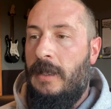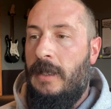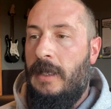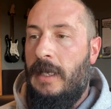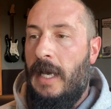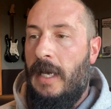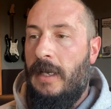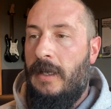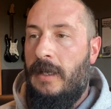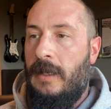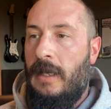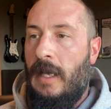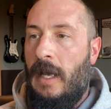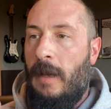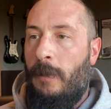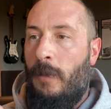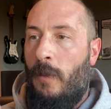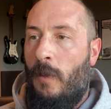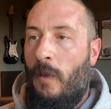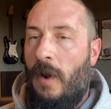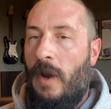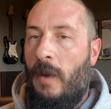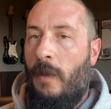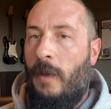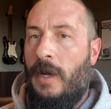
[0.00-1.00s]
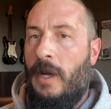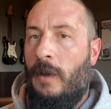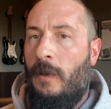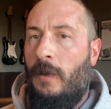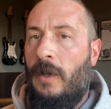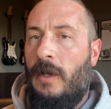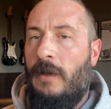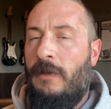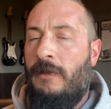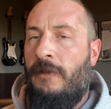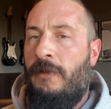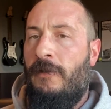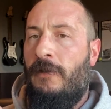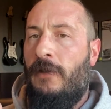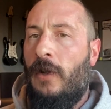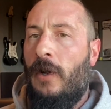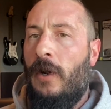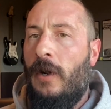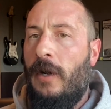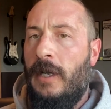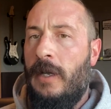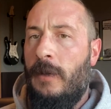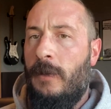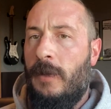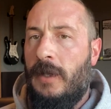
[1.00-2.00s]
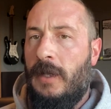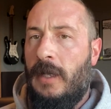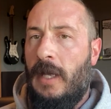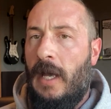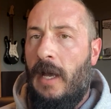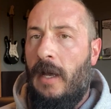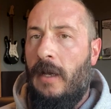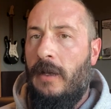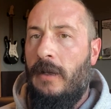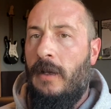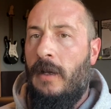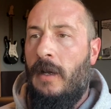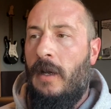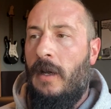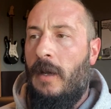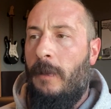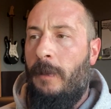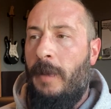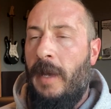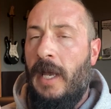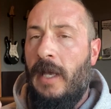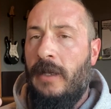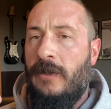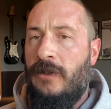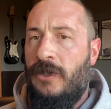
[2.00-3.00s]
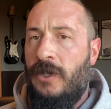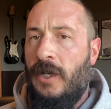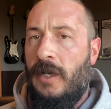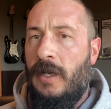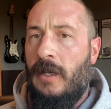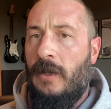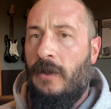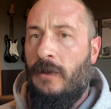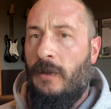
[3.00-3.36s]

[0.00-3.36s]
get to that point where you're really flirting with that pants shitting